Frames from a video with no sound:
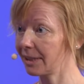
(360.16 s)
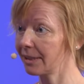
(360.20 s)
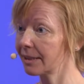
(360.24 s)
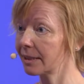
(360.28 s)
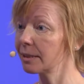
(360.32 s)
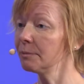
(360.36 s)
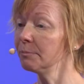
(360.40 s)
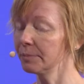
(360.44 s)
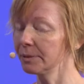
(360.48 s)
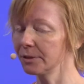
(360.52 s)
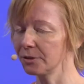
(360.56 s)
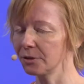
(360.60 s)

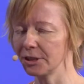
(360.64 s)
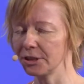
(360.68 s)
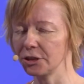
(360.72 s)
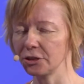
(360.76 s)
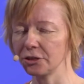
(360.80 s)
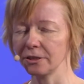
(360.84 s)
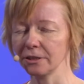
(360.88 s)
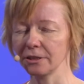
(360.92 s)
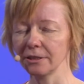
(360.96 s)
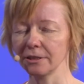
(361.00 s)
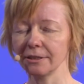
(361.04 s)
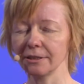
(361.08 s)

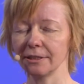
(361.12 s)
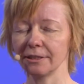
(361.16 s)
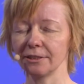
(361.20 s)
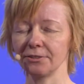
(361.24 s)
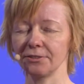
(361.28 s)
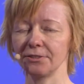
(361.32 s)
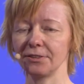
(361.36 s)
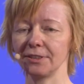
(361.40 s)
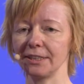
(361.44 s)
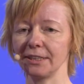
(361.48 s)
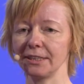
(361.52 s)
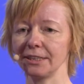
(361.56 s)
computational
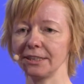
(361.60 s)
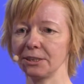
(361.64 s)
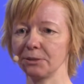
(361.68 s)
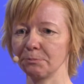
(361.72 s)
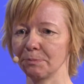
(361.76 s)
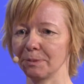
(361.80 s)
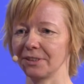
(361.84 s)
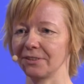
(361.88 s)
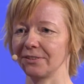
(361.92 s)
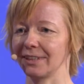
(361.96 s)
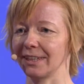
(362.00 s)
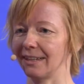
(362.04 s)
things,
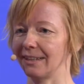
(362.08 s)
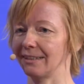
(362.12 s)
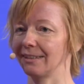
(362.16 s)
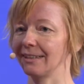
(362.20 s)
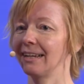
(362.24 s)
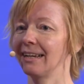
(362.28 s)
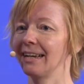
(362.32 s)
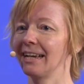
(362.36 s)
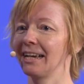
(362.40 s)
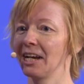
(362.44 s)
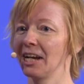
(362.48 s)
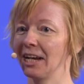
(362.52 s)
but then
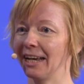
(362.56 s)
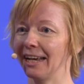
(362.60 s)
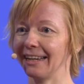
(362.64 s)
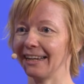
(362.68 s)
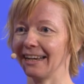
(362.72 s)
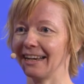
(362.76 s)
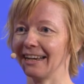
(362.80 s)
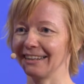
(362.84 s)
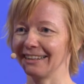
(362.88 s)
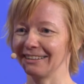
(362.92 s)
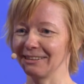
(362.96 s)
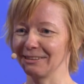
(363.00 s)

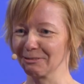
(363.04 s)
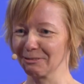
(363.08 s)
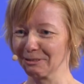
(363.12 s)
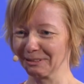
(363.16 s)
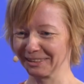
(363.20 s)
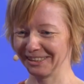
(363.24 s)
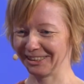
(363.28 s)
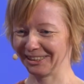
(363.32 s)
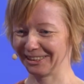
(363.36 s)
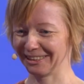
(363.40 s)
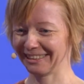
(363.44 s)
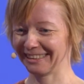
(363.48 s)

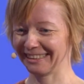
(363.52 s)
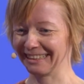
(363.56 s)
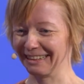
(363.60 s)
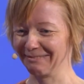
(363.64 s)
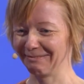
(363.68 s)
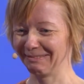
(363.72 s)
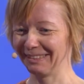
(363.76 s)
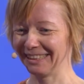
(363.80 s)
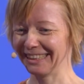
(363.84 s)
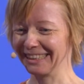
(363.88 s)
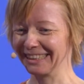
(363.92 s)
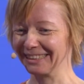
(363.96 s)
just
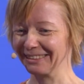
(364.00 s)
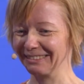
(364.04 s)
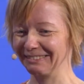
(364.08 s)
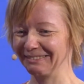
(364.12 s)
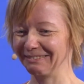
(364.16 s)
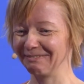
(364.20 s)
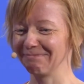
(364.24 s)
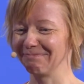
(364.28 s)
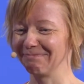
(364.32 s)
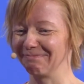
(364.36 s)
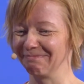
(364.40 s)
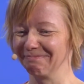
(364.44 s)
coming to
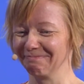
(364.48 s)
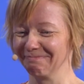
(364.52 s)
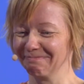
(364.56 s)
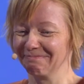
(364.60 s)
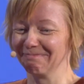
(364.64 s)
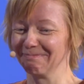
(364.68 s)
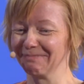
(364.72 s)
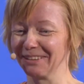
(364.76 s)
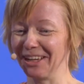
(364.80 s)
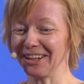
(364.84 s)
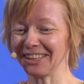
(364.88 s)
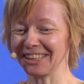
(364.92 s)

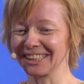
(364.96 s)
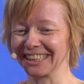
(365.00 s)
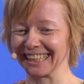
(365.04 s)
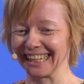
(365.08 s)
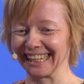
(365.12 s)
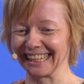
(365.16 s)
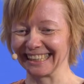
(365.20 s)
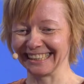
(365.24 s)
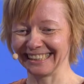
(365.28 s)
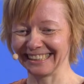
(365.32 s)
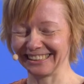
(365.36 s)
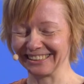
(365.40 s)

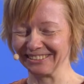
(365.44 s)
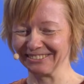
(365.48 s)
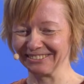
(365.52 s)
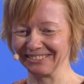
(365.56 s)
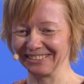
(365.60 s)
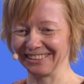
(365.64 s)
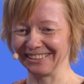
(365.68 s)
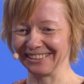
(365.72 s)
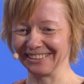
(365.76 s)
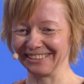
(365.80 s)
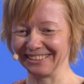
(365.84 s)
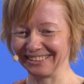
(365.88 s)
blockchain, so
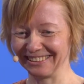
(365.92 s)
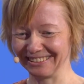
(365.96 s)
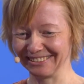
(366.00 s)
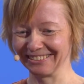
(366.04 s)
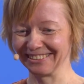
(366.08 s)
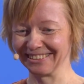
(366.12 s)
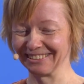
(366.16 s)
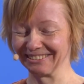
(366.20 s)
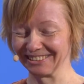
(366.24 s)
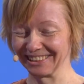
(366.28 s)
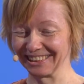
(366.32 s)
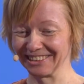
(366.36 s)
you're
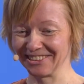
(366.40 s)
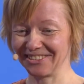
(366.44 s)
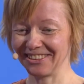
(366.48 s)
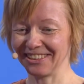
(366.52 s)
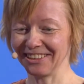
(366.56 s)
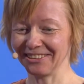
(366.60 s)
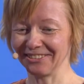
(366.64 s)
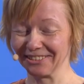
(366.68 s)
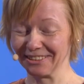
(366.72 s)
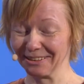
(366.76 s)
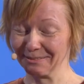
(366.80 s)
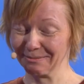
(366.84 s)
on
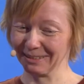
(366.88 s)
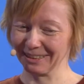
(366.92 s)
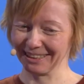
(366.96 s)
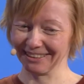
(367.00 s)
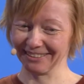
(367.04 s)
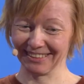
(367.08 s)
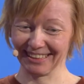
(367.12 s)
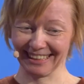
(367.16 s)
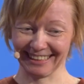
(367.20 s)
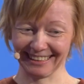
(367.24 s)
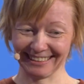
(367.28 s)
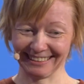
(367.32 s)
Ethereum, and
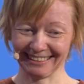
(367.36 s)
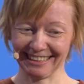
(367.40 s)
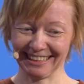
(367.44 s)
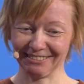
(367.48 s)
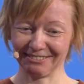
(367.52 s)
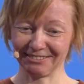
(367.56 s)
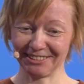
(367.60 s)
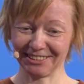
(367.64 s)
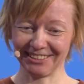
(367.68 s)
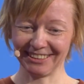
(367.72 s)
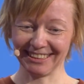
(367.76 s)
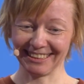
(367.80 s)
then
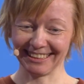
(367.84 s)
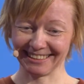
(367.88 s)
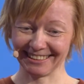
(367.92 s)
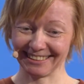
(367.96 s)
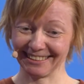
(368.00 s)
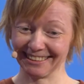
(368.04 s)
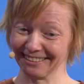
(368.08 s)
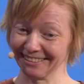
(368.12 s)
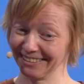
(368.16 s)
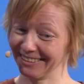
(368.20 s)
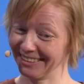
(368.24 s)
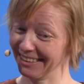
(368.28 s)
everything is
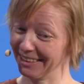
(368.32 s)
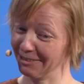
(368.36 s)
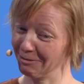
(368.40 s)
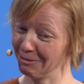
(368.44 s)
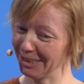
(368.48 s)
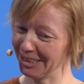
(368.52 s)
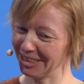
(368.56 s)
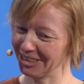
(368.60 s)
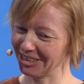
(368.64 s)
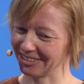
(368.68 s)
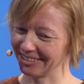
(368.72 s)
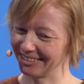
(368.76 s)
done
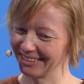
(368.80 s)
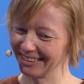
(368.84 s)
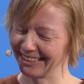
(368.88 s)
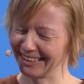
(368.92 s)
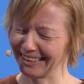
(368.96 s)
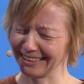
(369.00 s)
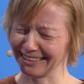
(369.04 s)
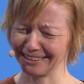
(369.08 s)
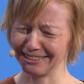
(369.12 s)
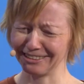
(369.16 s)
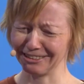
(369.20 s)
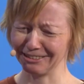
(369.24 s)
sequentially,
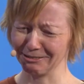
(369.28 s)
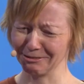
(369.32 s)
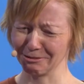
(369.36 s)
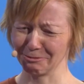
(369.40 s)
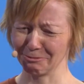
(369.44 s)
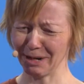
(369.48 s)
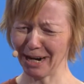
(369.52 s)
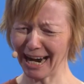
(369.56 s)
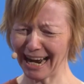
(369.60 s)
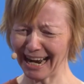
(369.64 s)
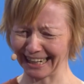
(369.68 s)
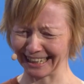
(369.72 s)
and
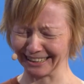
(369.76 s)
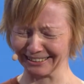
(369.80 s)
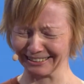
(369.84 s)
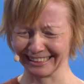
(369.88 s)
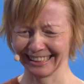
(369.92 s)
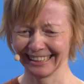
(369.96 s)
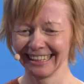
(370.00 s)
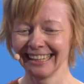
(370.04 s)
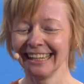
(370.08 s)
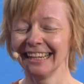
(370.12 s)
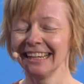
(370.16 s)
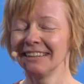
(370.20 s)
why?
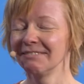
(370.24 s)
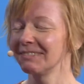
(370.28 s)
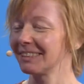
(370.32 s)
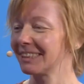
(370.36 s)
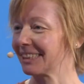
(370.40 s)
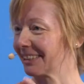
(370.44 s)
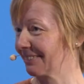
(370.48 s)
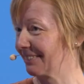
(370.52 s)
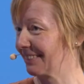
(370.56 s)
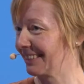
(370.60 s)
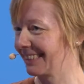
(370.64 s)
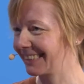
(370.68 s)

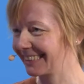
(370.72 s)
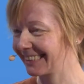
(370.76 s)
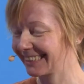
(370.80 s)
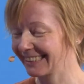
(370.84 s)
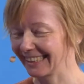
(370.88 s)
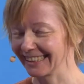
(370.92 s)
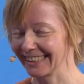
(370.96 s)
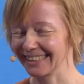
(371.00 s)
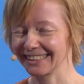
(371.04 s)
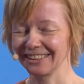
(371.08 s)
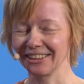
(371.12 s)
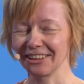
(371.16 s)
So it's
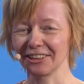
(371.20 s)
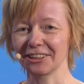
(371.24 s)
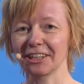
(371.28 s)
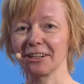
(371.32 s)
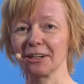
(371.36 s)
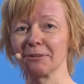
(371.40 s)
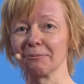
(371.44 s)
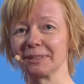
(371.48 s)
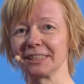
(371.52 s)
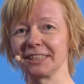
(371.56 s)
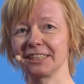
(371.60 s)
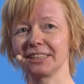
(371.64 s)
like not
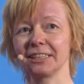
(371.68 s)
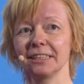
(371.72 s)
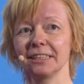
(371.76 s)
common.